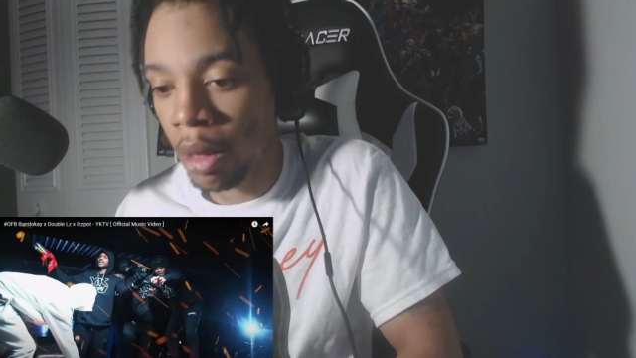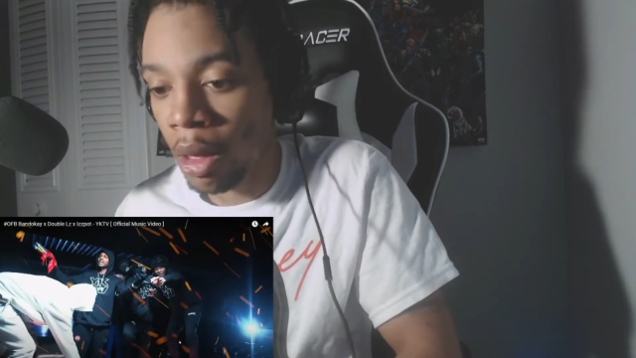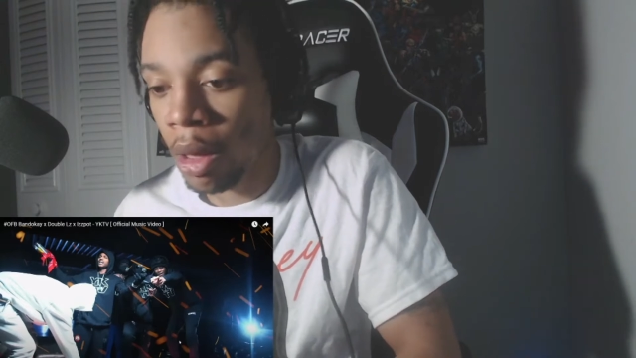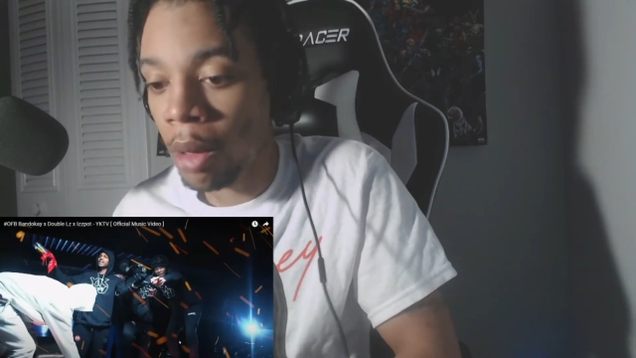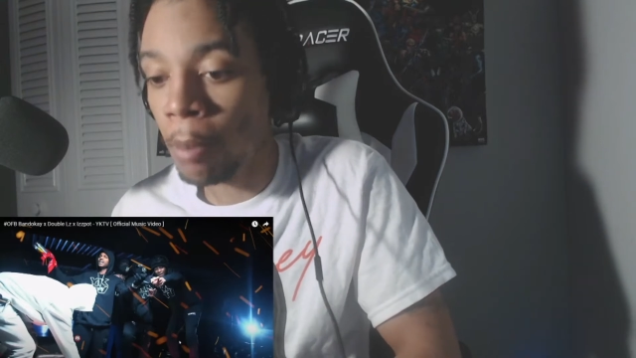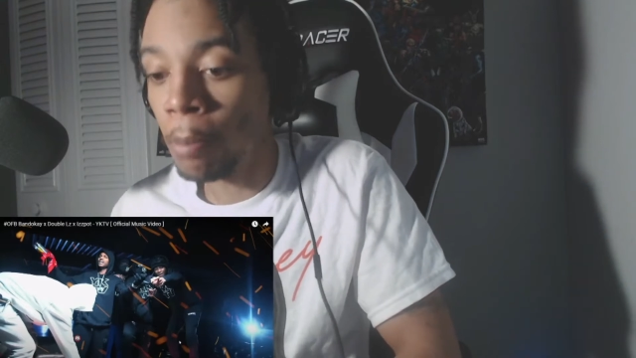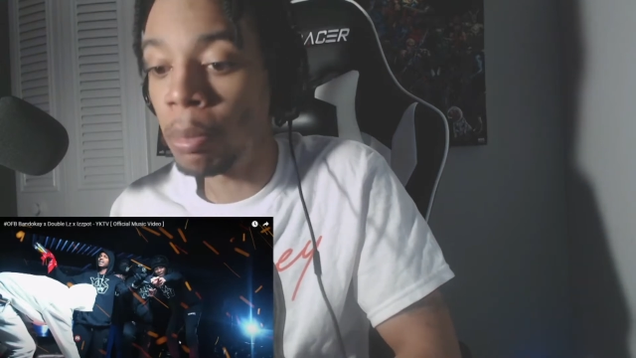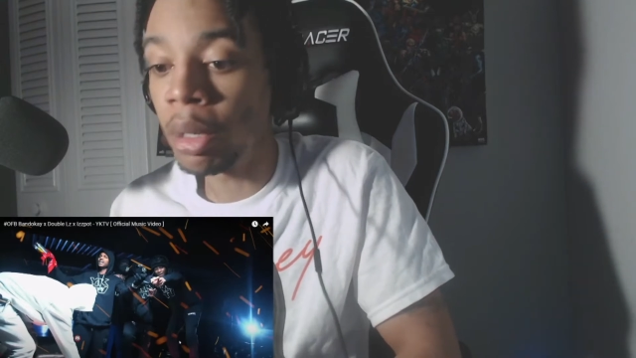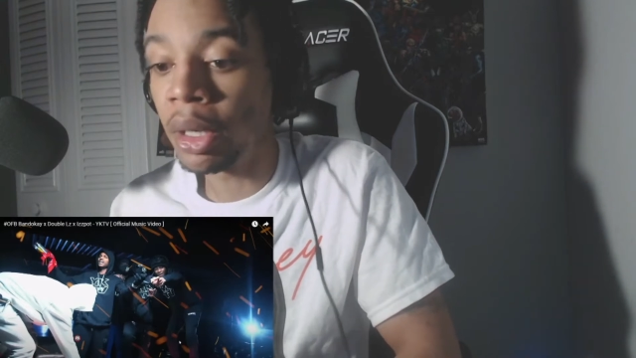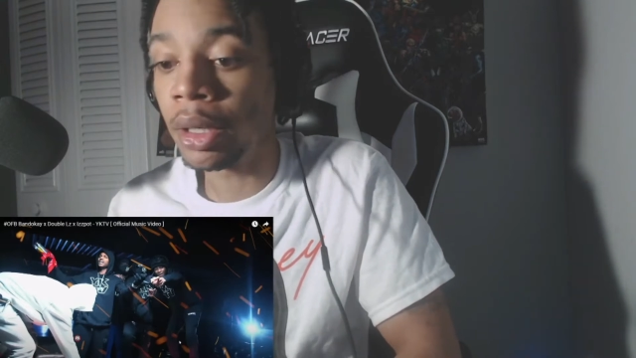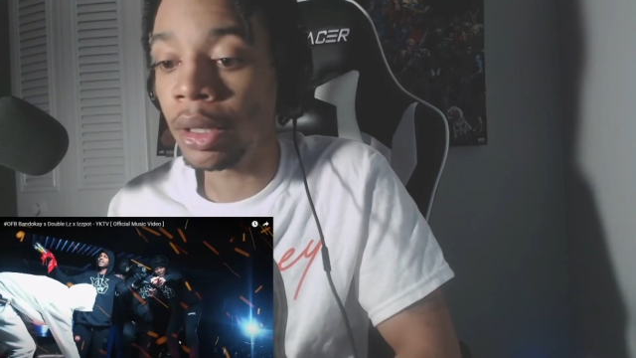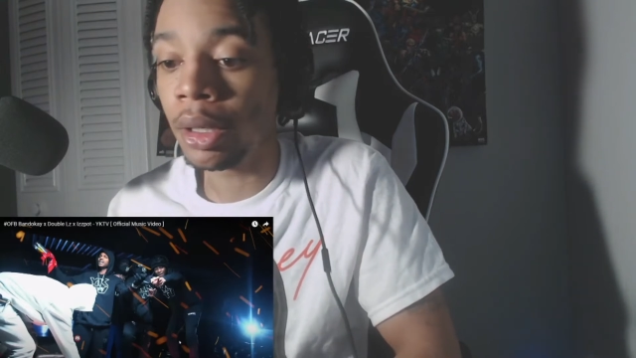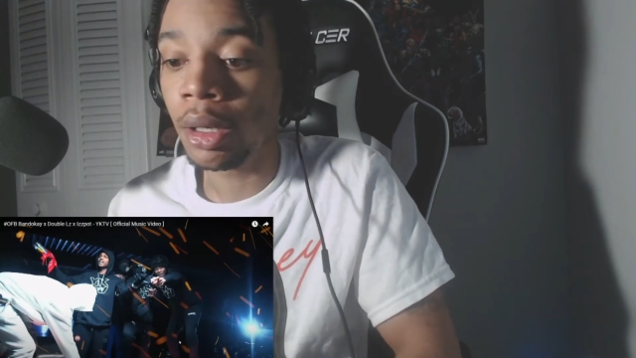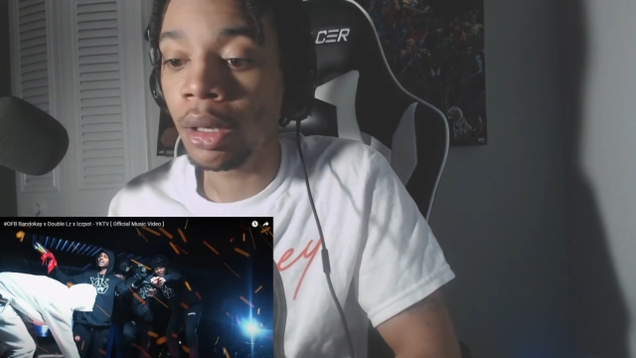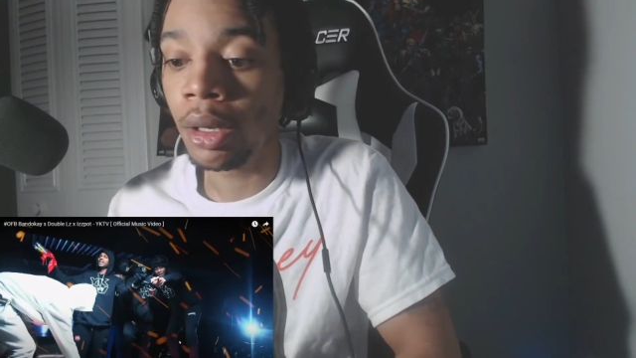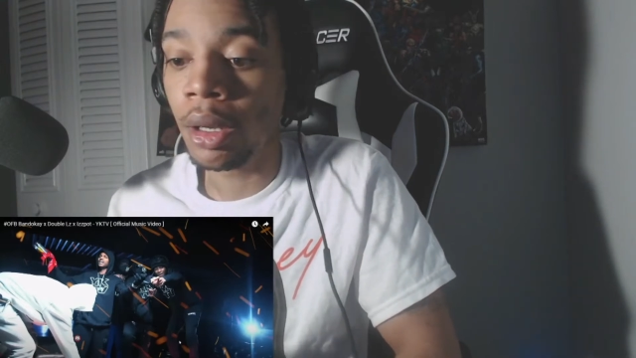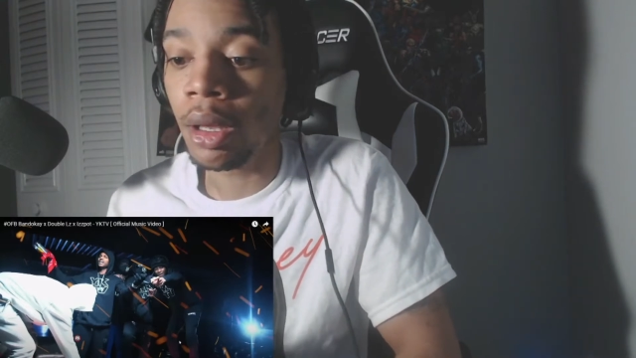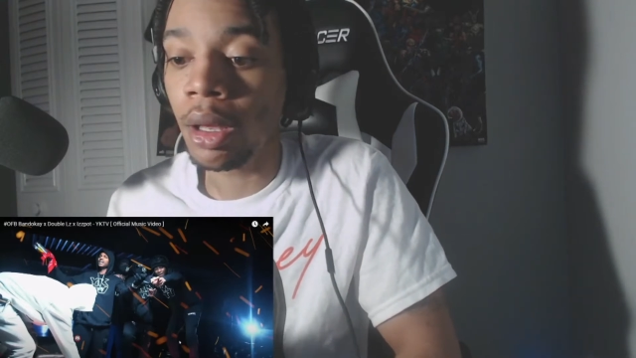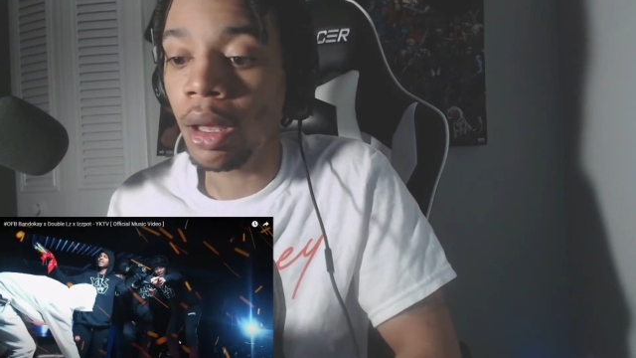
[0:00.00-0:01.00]
But
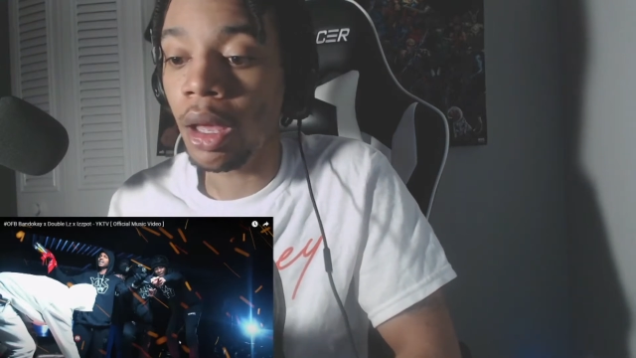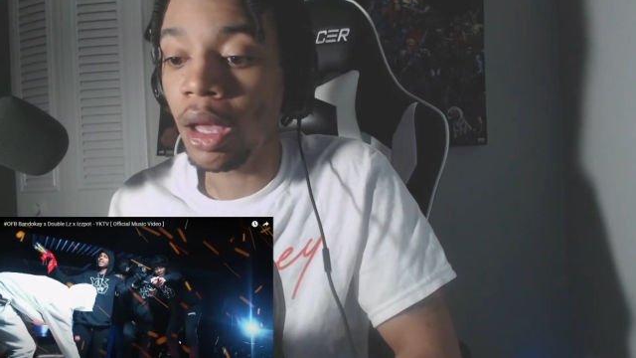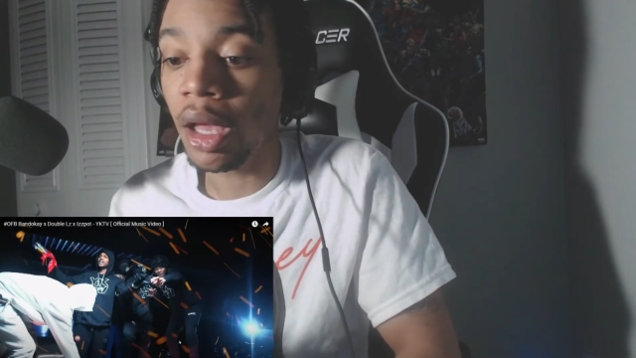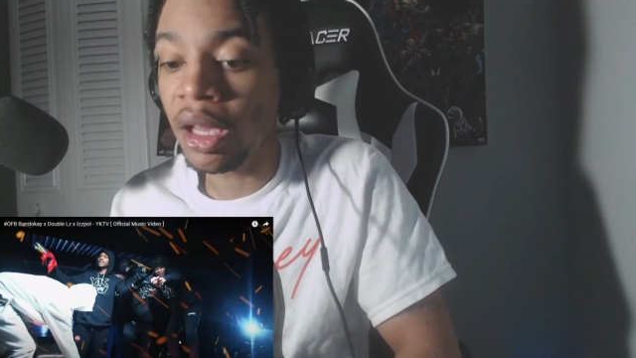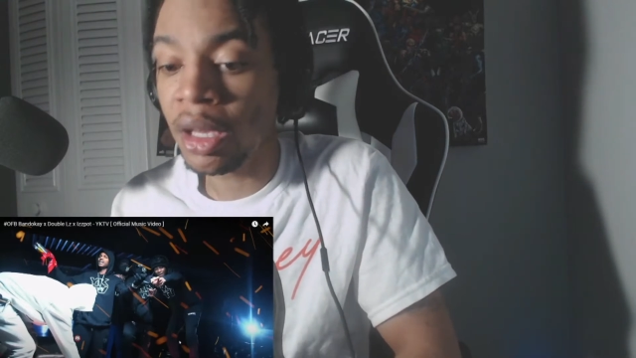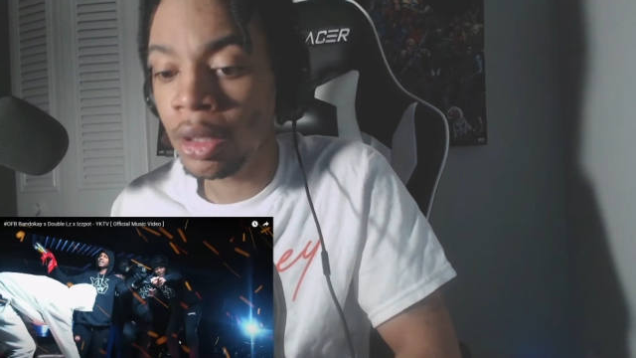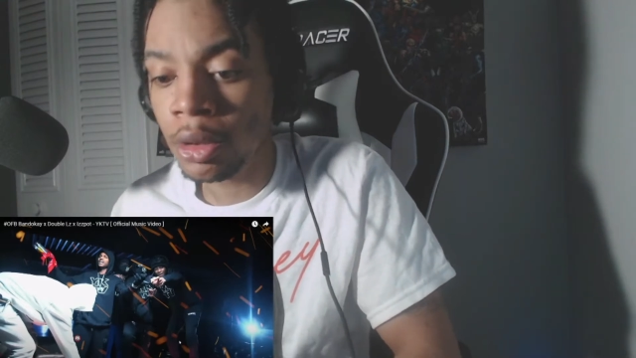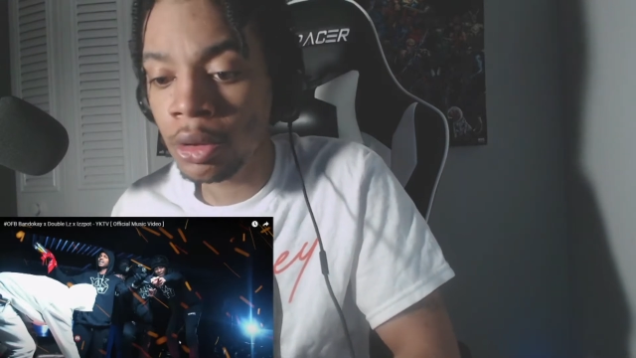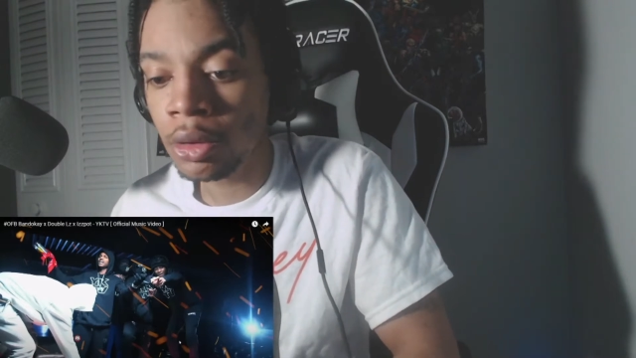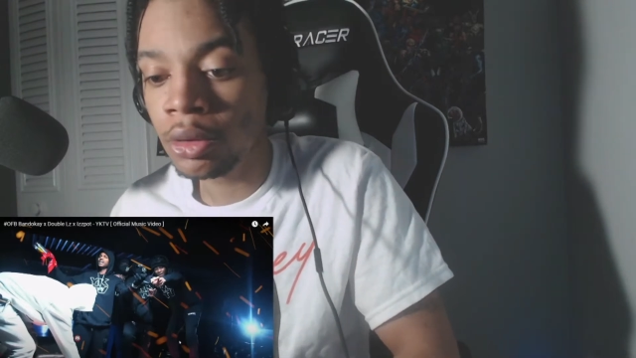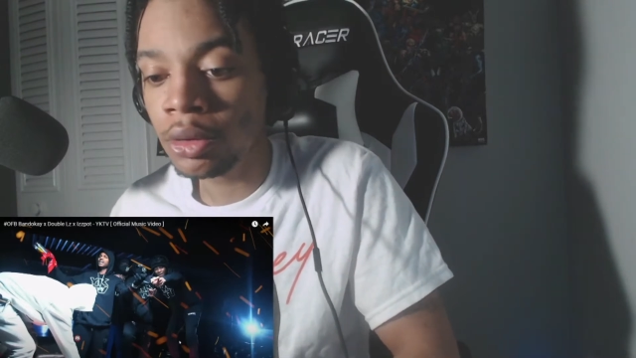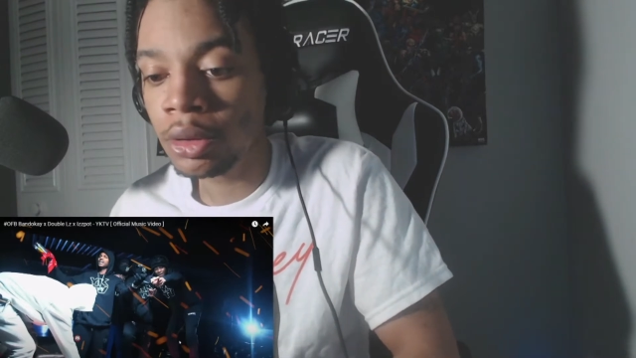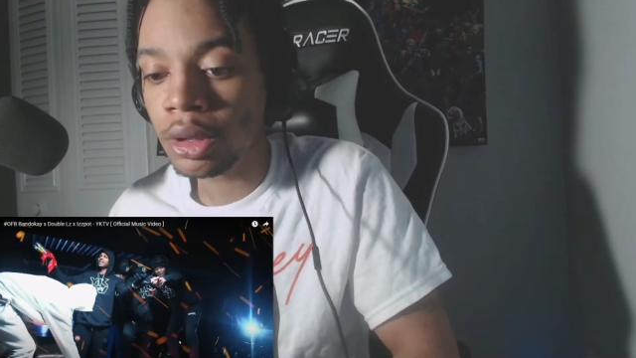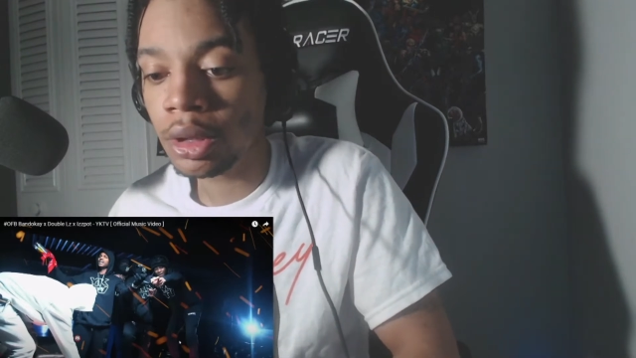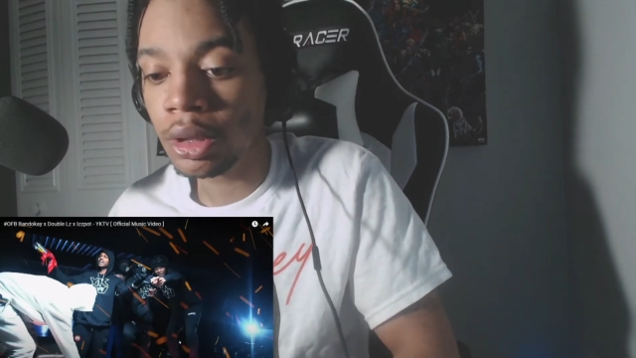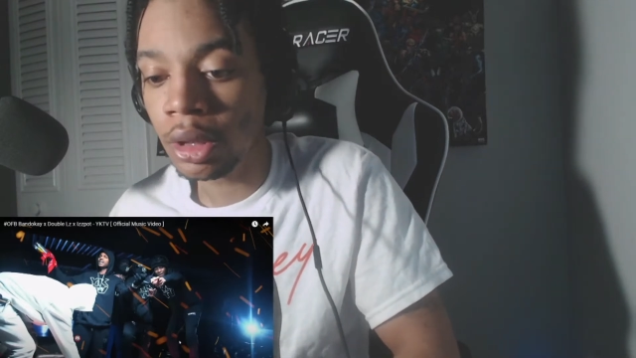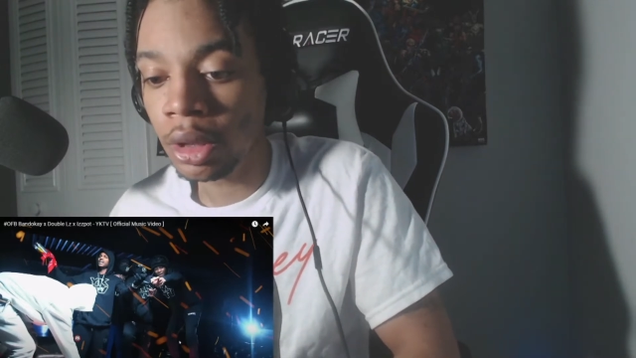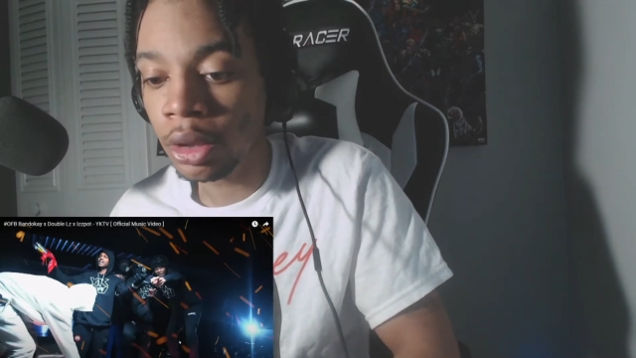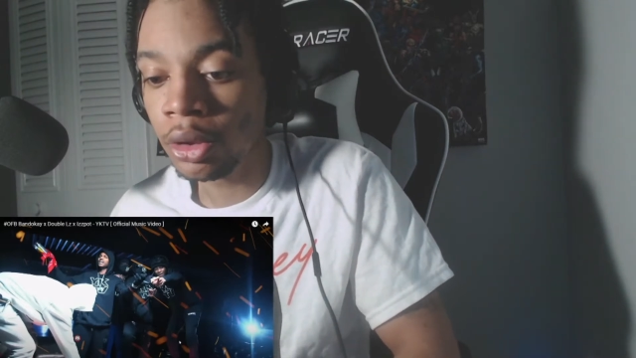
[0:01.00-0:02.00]
L's,
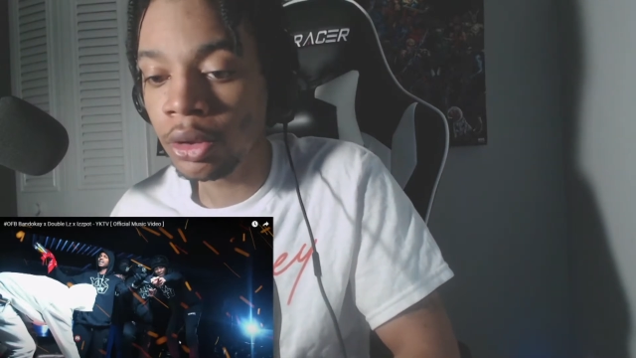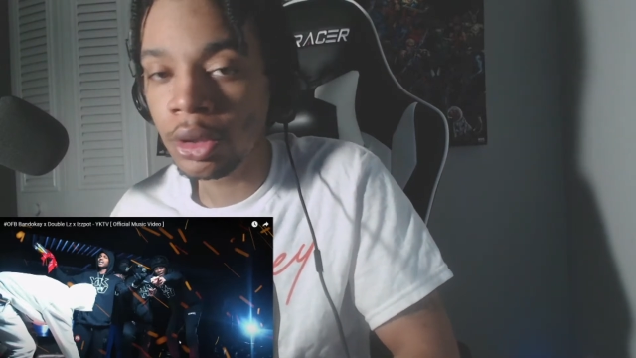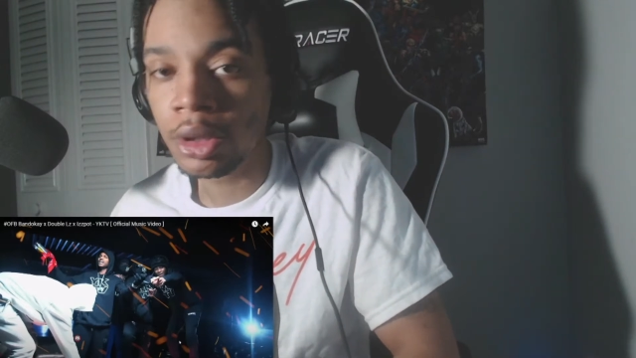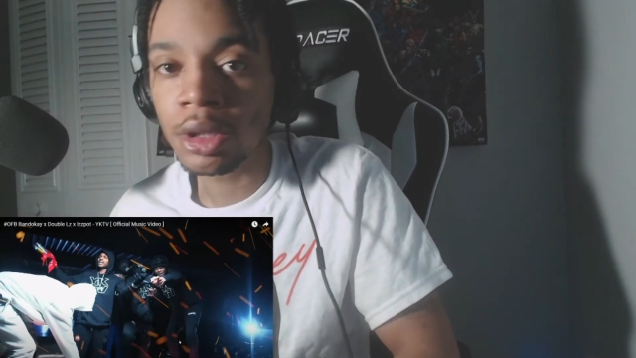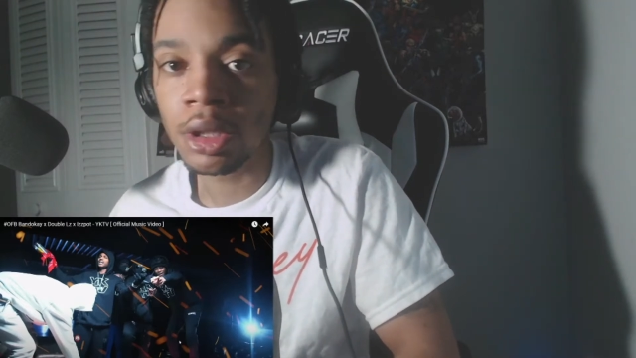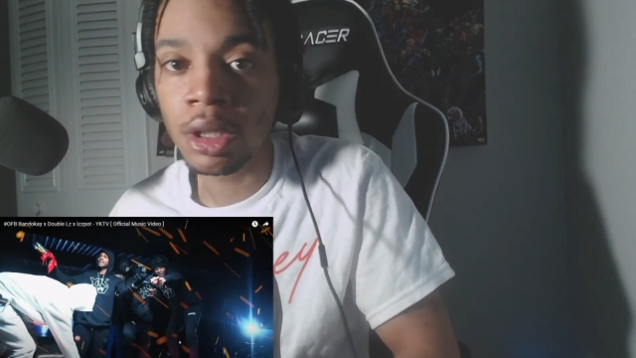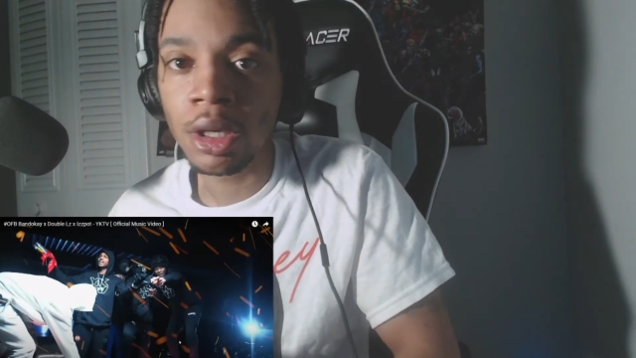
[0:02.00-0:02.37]
lurks,